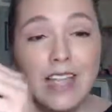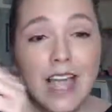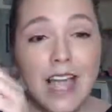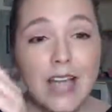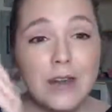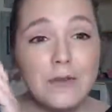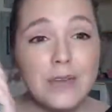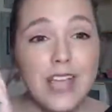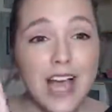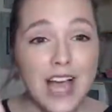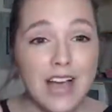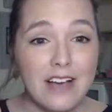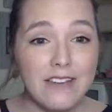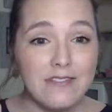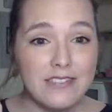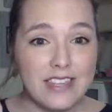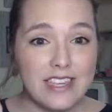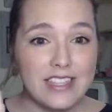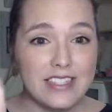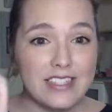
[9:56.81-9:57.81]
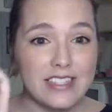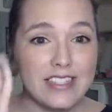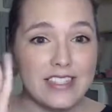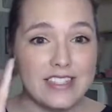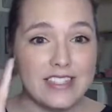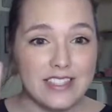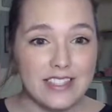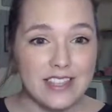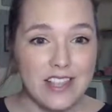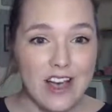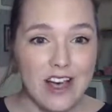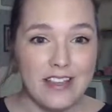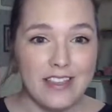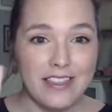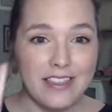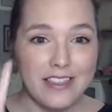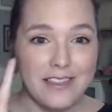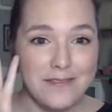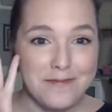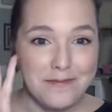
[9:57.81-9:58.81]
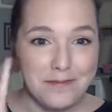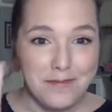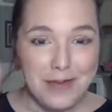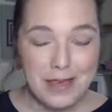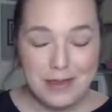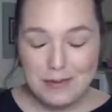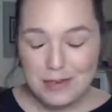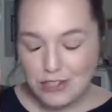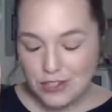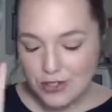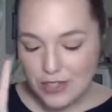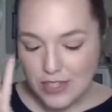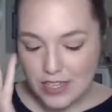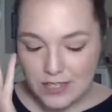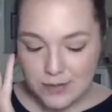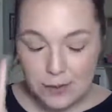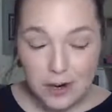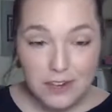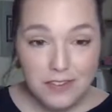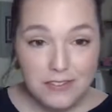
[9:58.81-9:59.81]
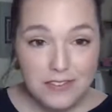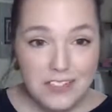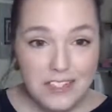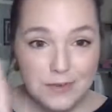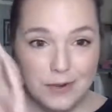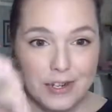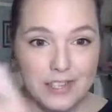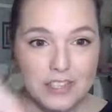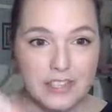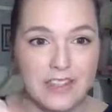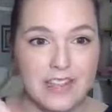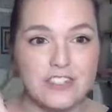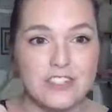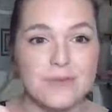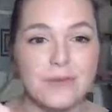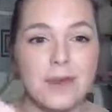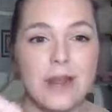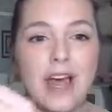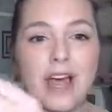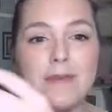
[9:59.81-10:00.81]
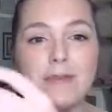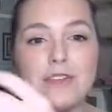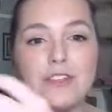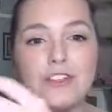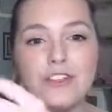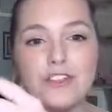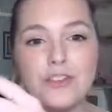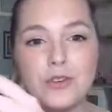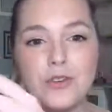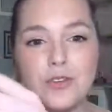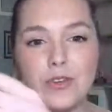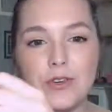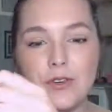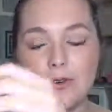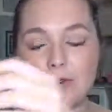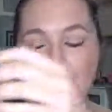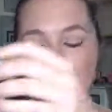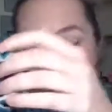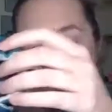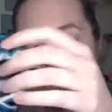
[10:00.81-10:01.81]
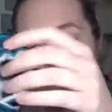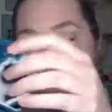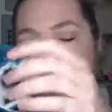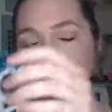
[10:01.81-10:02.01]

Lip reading: And we have these sloth baby shoes as part of the spring collection, but I'm going to show you